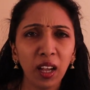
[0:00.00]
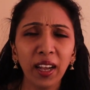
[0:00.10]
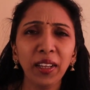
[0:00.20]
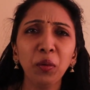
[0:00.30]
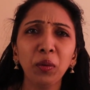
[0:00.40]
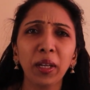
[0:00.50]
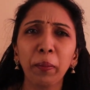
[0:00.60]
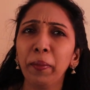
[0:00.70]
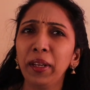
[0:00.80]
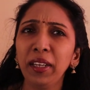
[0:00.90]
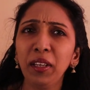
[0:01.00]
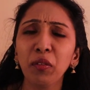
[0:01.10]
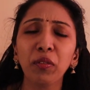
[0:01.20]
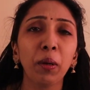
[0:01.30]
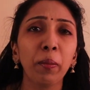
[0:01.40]
I know that many
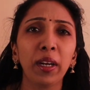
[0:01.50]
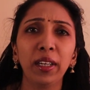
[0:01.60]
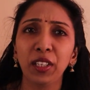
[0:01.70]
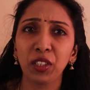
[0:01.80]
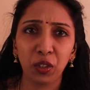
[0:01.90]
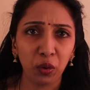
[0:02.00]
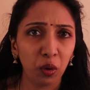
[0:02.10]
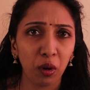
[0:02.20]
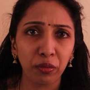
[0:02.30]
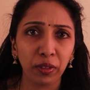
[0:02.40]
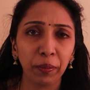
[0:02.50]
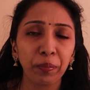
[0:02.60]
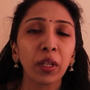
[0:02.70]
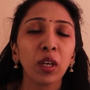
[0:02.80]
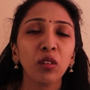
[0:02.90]
of them are addicted to coffee.
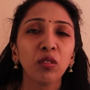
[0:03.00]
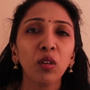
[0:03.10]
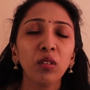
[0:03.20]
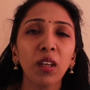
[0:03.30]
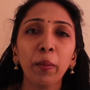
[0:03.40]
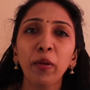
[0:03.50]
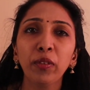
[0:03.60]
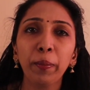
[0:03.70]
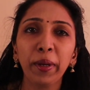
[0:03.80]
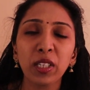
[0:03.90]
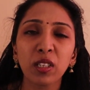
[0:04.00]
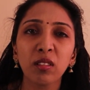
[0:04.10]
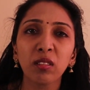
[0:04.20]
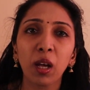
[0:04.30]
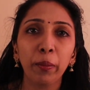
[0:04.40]
So some of the
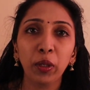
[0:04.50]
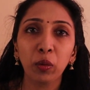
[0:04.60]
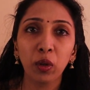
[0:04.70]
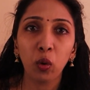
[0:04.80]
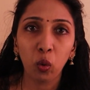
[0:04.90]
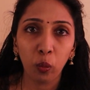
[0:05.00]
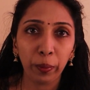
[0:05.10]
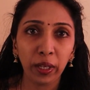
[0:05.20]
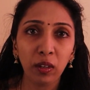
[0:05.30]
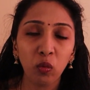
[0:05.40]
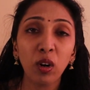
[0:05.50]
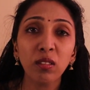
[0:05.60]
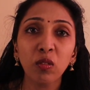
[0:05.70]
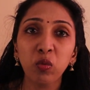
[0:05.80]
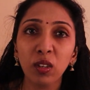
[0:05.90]
patients coming to the OP,
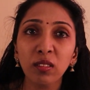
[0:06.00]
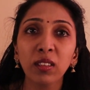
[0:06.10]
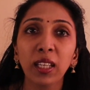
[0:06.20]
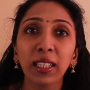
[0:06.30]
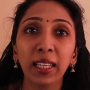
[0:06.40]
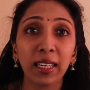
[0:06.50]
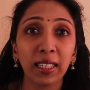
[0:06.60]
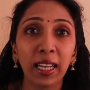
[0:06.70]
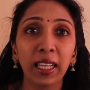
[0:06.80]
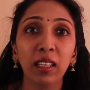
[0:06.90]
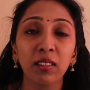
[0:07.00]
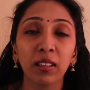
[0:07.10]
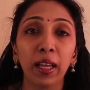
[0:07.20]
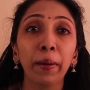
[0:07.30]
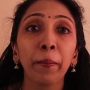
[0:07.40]
what's the first thing they are telling
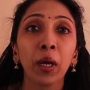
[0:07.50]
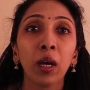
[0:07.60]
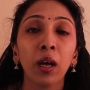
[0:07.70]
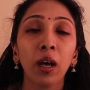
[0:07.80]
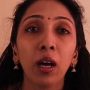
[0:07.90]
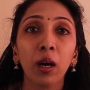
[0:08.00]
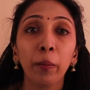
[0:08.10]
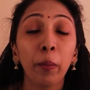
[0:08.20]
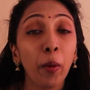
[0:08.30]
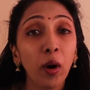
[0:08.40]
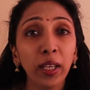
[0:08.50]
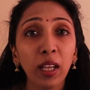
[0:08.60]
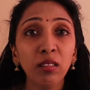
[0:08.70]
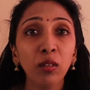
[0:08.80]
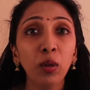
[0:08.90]
is that morning,
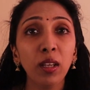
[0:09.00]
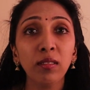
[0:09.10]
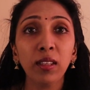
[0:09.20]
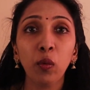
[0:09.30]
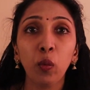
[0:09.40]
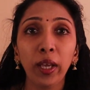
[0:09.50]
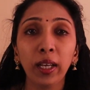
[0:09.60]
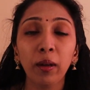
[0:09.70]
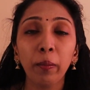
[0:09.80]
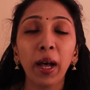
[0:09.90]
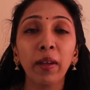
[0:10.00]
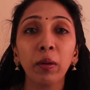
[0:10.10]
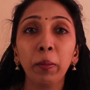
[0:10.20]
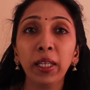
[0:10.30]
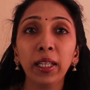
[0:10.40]
as soon as I wake up, I
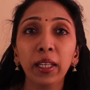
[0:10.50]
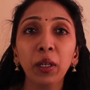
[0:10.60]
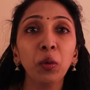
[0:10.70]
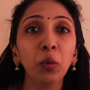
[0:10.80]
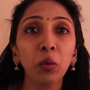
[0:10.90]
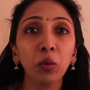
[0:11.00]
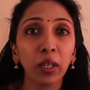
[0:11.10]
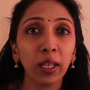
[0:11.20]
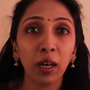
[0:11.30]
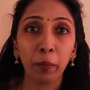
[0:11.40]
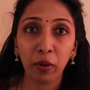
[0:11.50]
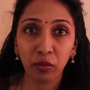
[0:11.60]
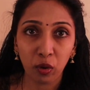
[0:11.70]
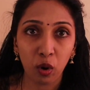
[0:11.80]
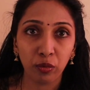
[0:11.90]
will be taking 2 to 3 cups
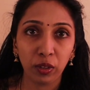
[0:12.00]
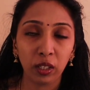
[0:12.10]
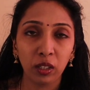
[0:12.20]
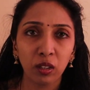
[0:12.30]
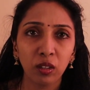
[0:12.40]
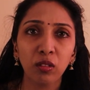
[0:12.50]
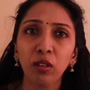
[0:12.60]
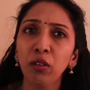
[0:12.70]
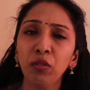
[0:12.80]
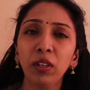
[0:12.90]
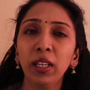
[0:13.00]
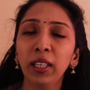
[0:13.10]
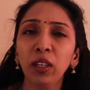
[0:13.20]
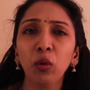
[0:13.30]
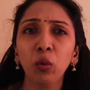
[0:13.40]
of coffee. So if you're
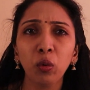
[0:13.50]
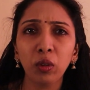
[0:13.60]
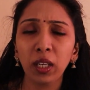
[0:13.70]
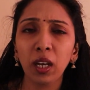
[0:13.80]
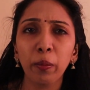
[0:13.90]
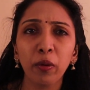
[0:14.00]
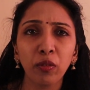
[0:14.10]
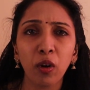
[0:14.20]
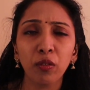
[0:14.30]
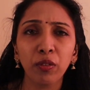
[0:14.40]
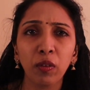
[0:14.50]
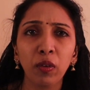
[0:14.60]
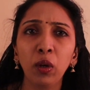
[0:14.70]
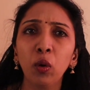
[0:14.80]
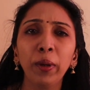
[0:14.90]
taking 2 to 3 cups of coffee,
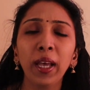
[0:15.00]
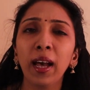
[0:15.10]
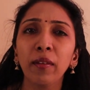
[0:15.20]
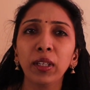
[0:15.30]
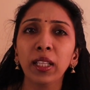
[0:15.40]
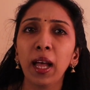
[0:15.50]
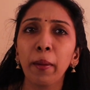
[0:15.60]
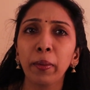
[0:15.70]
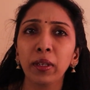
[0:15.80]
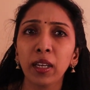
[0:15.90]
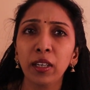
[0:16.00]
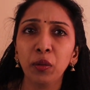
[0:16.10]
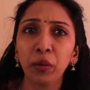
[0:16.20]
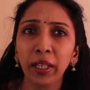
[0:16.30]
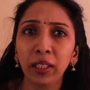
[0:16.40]
will you be having the
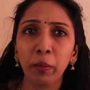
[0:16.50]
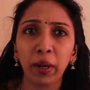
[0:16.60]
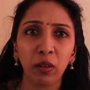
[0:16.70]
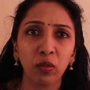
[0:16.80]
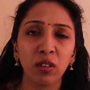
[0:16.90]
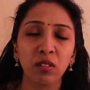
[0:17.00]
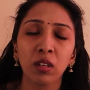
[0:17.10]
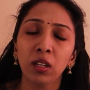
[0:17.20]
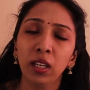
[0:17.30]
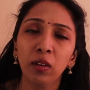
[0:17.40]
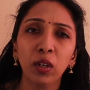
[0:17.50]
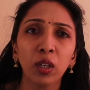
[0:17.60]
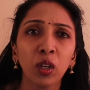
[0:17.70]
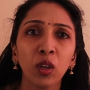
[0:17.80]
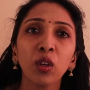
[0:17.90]
appetite to take the breakfast? Never.